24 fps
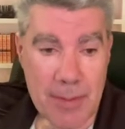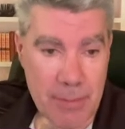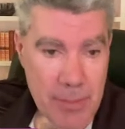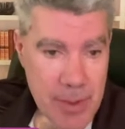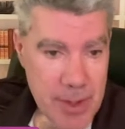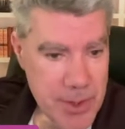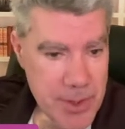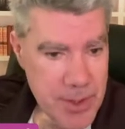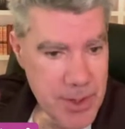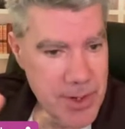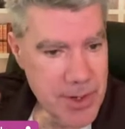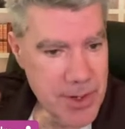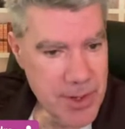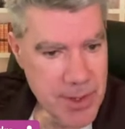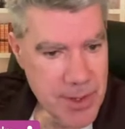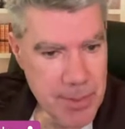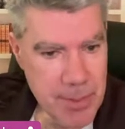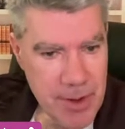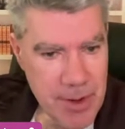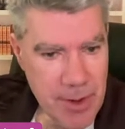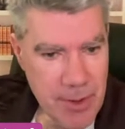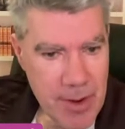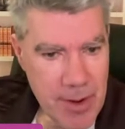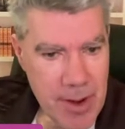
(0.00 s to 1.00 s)
Presearch has
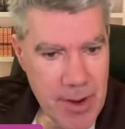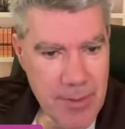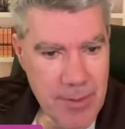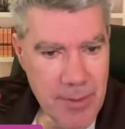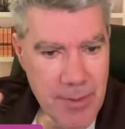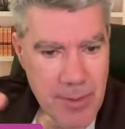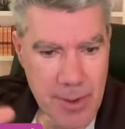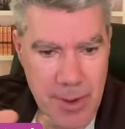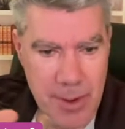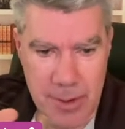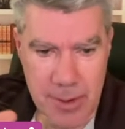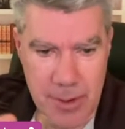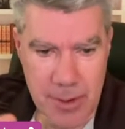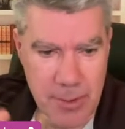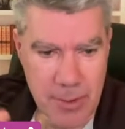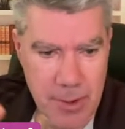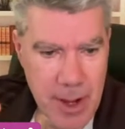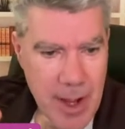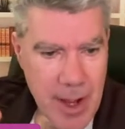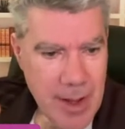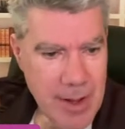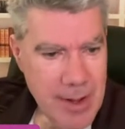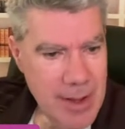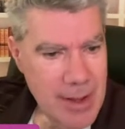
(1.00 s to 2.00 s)
been around for a little
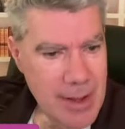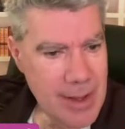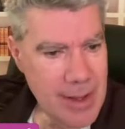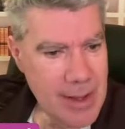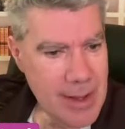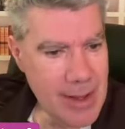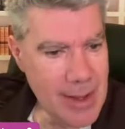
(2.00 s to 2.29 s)
while.